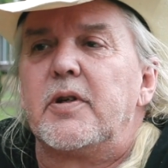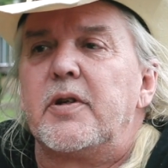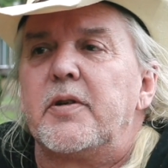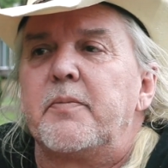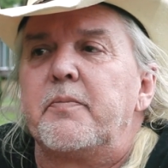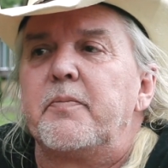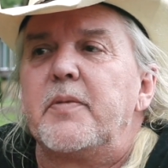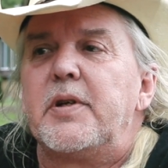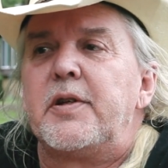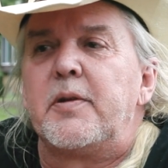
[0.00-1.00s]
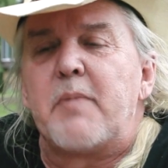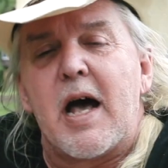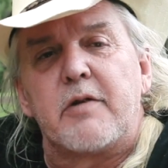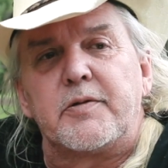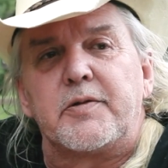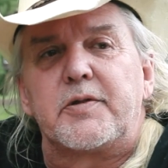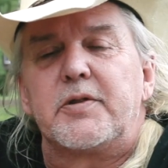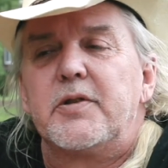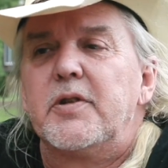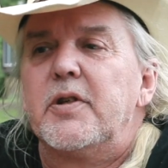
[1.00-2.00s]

um, in the mountains.